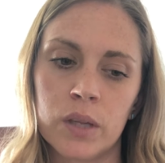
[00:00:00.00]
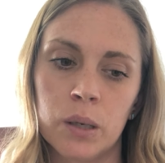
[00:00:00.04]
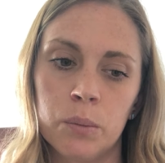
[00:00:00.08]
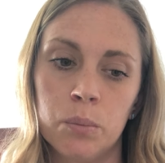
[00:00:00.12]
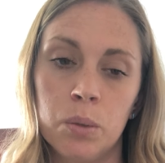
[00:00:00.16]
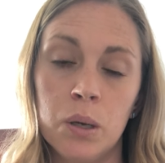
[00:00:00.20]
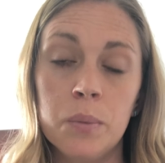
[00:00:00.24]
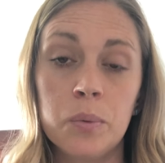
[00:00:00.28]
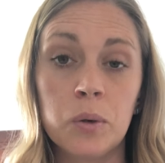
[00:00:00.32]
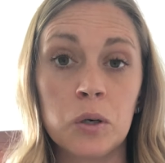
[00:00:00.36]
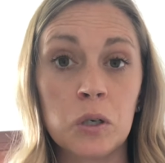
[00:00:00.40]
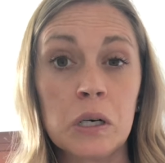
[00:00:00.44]

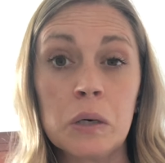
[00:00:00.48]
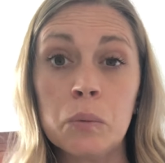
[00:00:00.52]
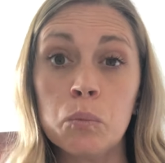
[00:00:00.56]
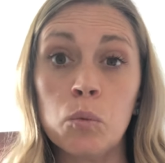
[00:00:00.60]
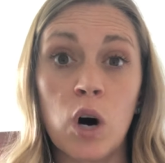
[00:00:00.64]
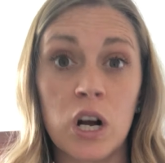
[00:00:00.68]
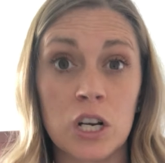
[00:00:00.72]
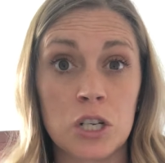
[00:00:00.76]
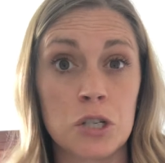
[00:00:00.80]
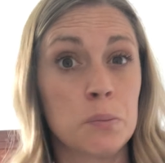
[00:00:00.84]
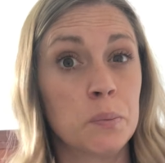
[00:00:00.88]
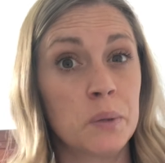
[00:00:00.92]
people can
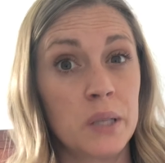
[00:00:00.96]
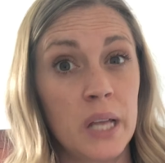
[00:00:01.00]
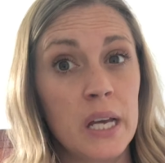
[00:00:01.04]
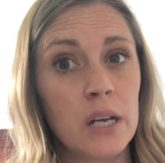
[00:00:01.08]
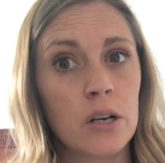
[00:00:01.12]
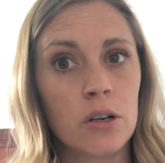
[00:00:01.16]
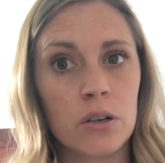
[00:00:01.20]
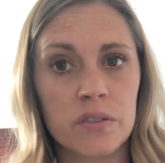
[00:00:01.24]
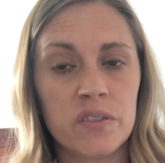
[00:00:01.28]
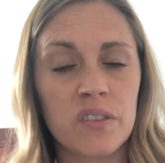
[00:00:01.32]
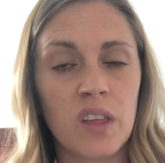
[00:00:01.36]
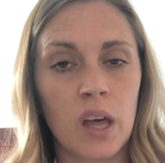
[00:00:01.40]
watch them
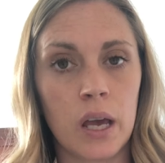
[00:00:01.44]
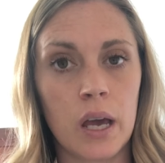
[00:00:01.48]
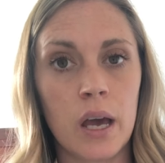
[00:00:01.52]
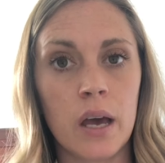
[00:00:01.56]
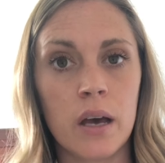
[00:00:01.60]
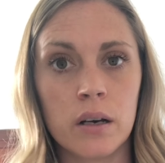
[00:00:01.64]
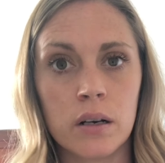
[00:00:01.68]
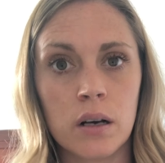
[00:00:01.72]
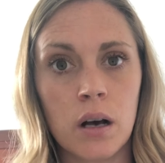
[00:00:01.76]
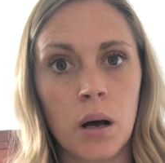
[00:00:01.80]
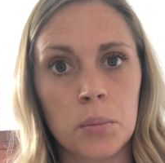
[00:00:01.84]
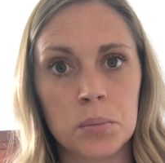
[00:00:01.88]
later if they
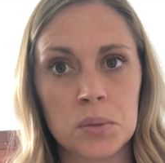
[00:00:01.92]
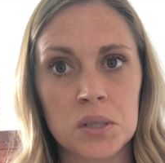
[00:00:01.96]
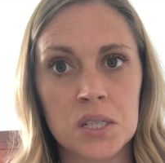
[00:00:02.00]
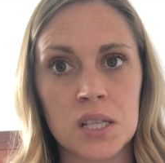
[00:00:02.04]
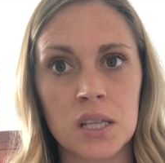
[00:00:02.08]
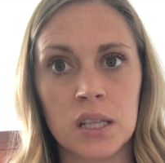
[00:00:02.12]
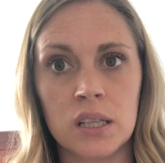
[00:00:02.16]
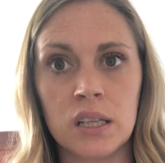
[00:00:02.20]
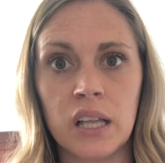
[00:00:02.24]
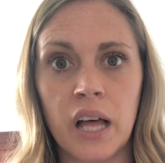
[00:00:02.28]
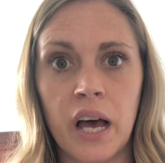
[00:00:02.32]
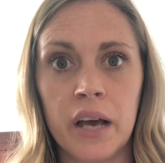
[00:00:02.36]
can't come to
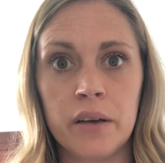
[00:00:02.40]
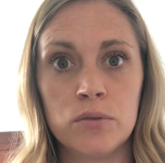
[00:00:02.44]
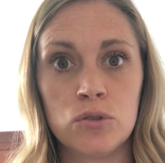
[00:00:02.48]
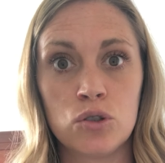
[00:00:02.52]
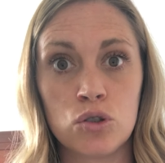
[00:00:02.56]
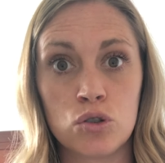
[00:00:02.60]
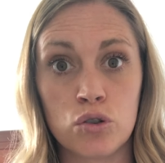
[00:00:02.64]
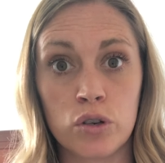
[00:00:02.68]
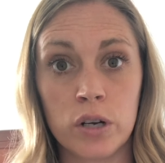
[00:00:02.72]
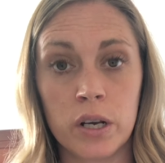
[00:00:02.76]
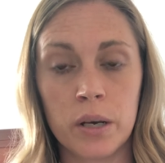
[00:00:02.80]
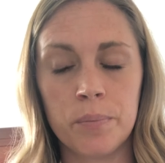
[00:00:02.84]
the live
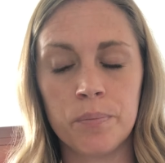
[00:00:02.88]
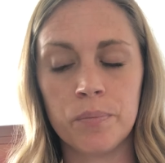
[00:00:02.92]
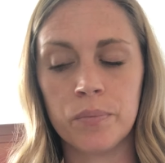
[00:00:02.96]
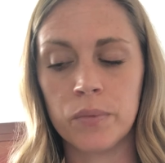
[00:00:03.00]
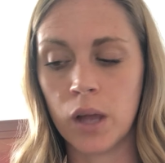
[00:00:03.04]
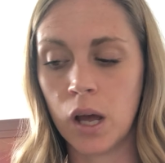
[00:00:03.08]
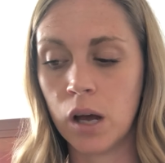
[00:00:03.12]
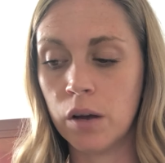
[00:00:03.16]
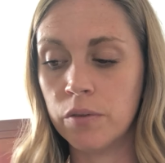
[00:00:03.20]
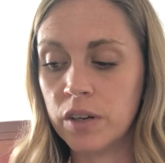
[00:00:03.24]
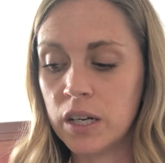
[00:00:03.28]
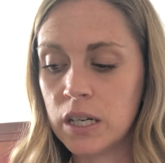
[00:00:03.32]
stream
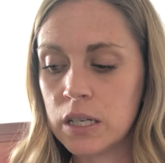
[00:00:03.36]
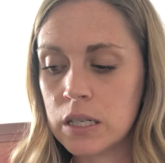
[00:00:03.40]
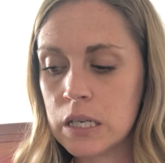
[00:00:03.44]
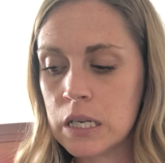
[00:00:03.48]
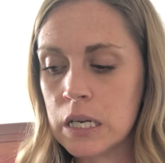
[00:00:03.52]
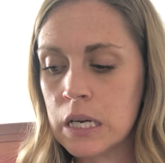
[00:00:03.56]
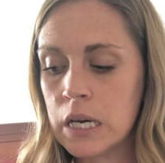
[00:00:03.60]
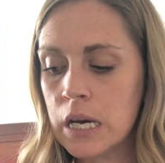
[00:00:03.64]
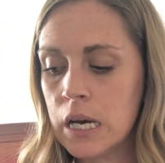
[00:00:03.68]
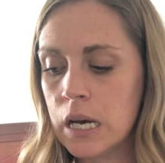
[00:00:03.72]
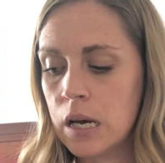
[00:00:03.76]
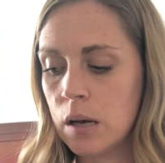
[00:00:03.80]
of it.
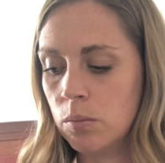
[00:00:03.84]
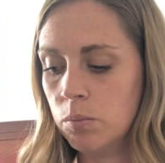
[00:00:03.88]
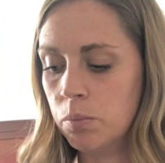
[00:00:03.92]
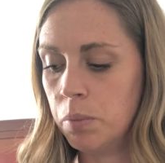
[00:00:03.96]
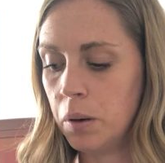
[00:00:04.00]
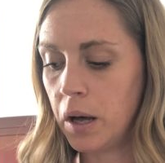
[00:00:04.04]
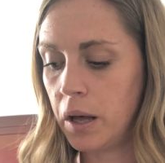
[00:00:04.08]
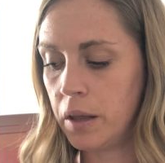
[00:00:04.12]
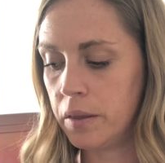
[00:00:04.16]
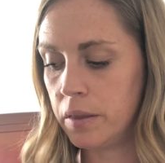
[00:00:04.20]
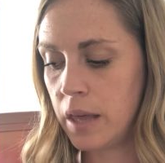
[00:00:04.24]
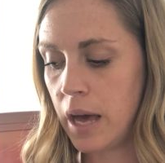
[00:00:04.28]

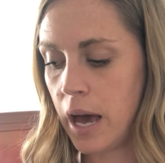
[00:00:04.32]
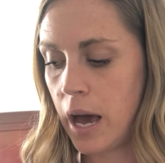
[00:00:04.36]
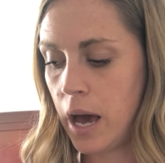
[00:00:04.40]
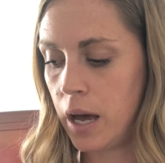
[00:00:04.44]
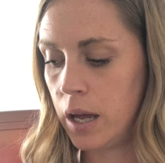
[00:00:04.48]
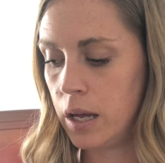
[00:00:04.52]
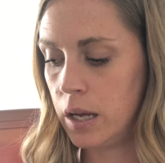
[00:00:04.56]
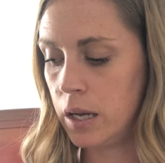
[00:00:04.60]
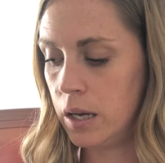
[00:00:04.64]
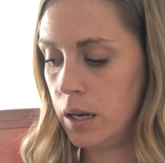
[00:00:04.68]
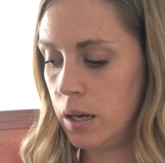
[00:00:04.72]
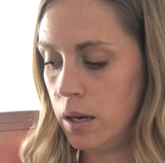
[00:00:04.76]
But
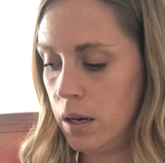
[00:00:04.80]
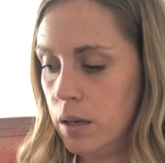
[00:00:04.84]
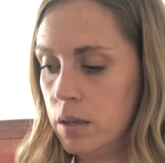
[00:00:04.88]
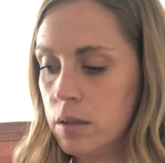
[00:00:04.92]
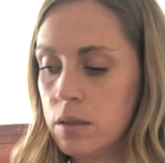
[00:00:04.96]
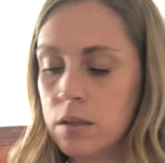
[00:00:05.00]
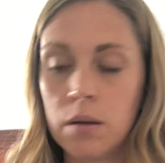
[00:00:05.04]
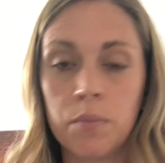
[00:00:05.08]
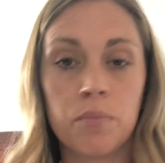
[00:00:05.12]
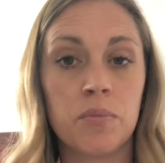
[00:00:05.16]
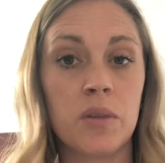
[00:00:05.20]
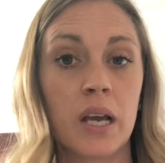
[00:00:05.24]
that is
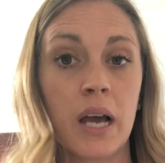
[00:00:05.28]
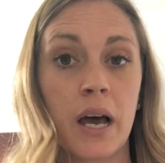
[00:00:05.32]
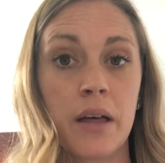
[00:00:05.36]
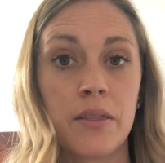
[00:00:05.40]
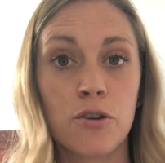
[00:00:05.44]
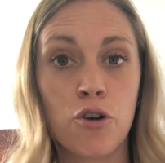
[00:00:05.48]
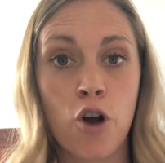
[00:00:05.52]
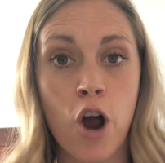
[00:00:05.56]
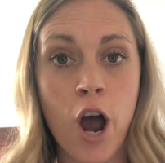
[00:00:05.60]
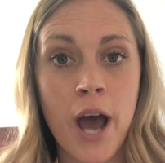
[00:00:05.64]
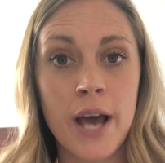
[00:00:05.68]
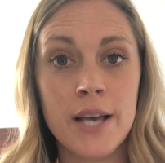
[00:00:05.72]
something on
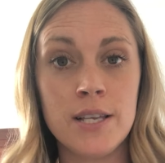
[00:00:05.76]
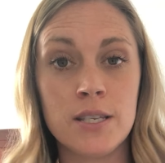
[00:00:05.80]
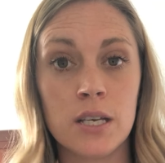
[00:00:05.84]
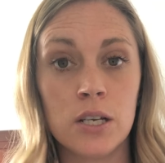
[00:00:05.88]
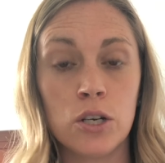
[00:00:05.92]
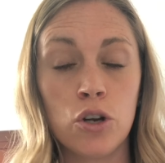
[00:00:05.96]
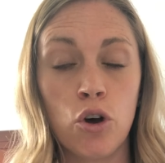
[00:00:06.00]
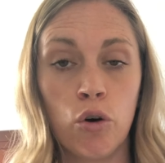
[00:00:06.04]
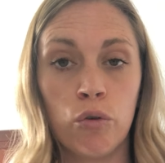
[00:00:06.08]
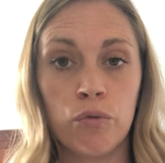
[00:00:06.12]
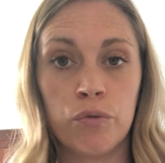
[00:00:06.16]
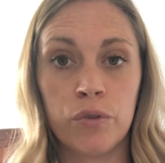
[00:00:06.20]
the
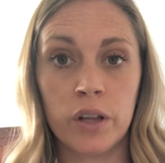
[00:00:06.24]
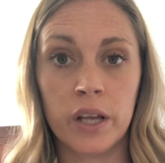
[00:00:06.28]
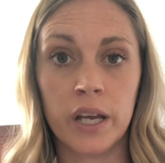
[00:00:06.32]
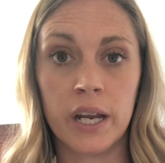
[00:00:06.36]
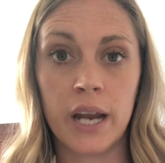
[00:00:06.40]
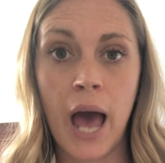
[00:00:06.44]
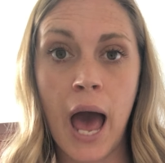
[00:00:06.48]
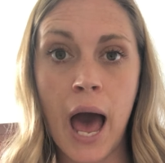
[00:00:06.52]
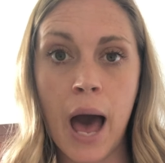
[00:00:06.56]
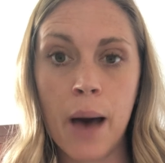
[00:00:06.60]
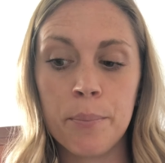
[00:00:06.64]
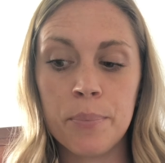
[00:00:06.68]
horizon. Hopefully
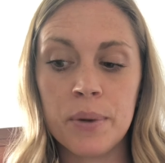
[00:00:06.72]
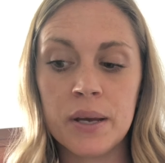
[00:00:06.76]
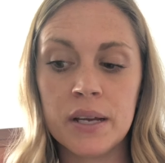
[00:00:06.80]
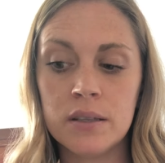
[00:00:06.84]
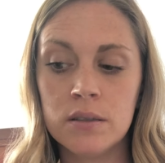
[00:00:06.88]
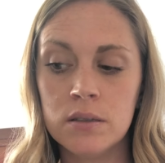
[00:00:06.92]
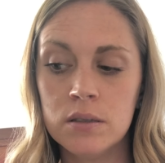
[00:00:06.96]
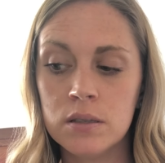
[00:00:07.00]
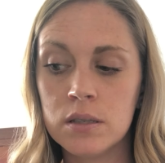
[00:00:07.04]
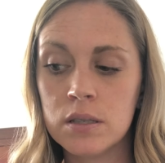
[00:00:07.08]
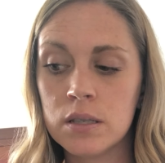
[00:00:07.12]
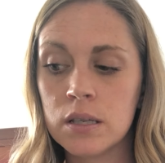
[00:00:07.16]
it
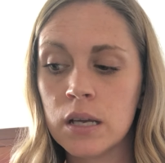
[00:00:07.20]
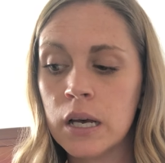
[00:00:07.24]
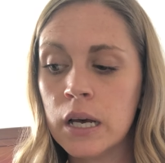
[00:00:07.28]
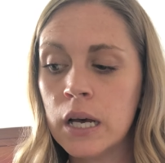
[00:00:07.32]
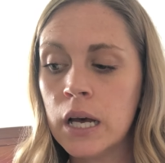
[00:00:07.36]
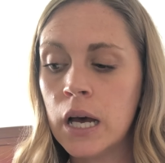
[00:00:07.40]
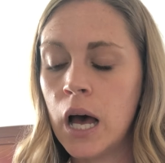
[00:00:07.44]
happens.